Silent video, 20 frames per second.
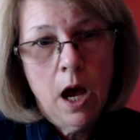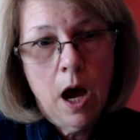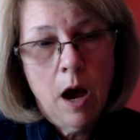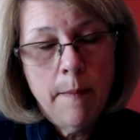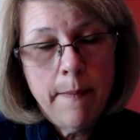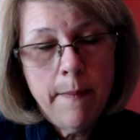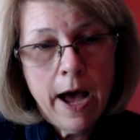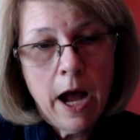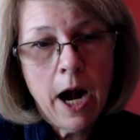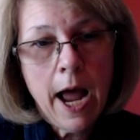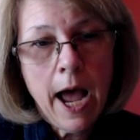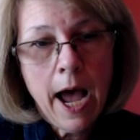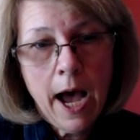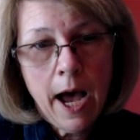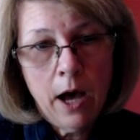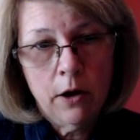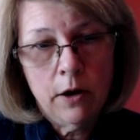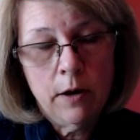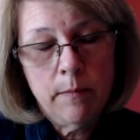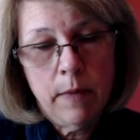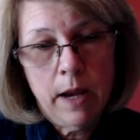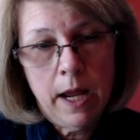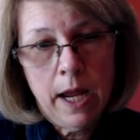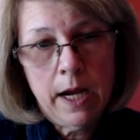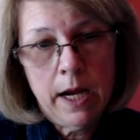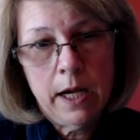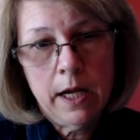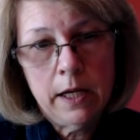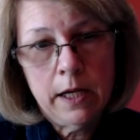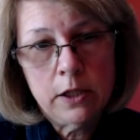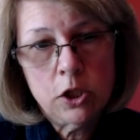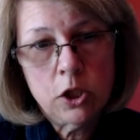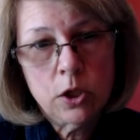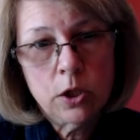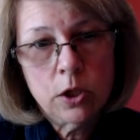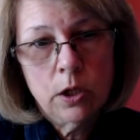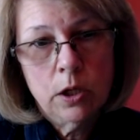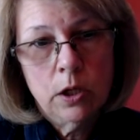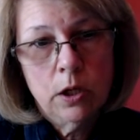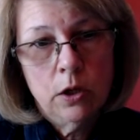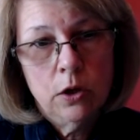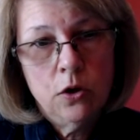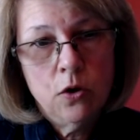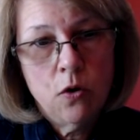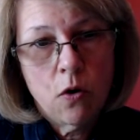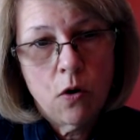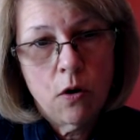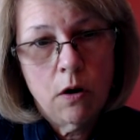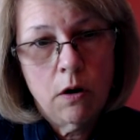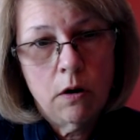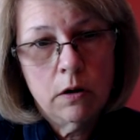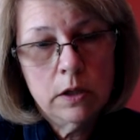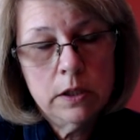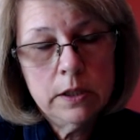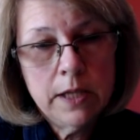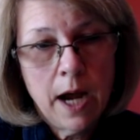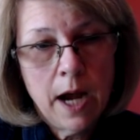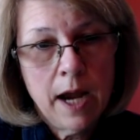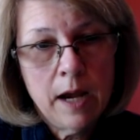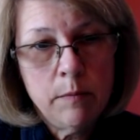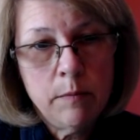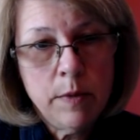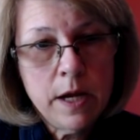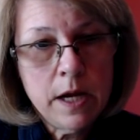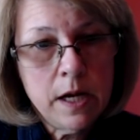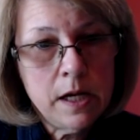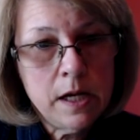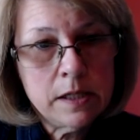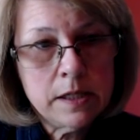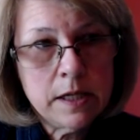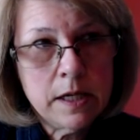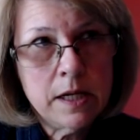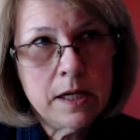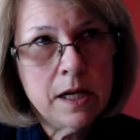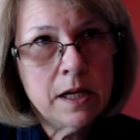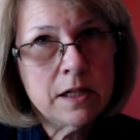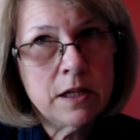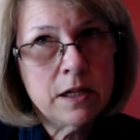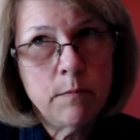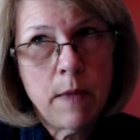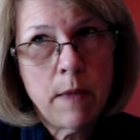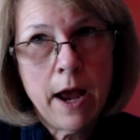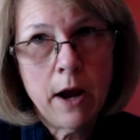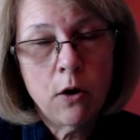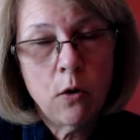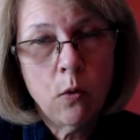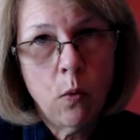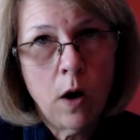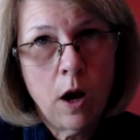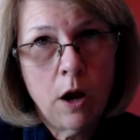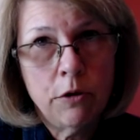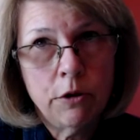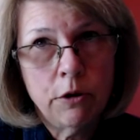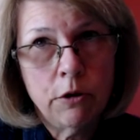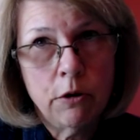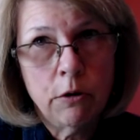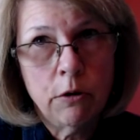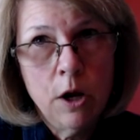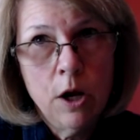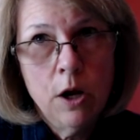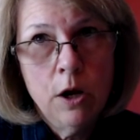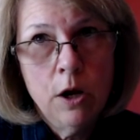about how to manage your diabetes. And it doesn't matter whether